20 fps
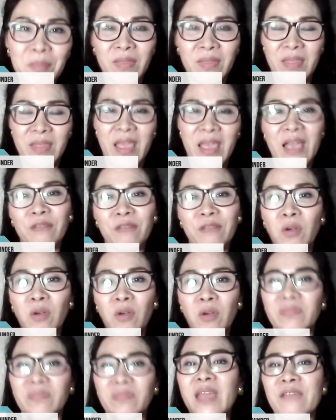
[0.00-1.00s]
are
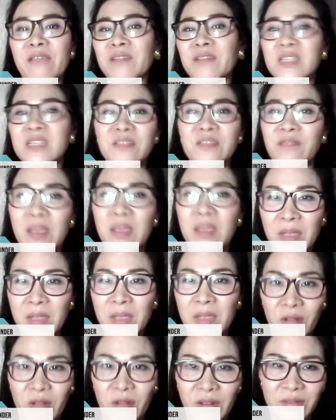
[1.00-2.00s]
from diversified
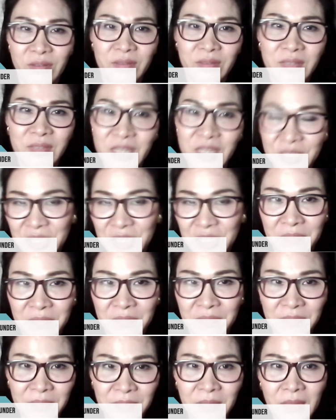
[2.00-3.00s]
background, this team.
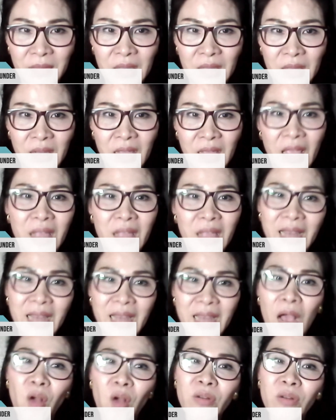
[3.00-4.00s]

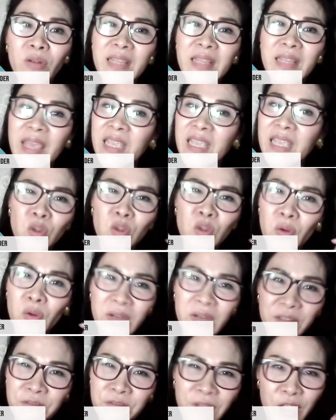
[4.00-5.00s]
Not only they ignore
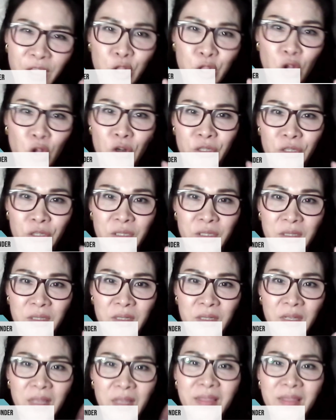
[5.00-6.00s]
the $5,
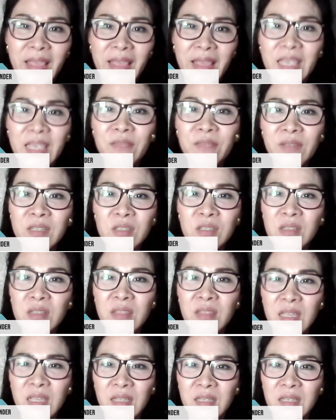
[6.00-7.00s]
they even
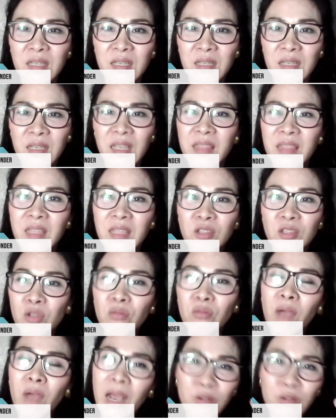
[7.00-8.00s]
think the 2
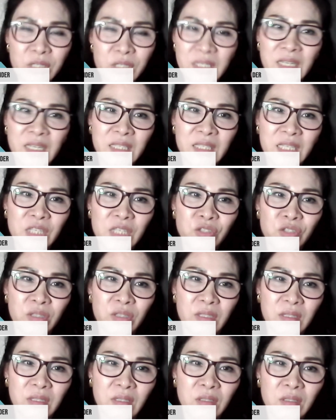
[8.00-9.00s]
hours
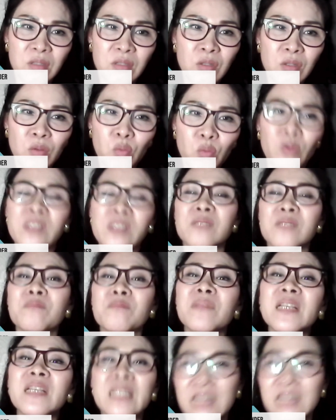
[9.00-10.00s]
condition was
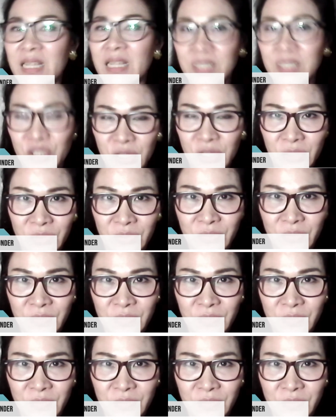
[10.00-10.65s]
meaninless too.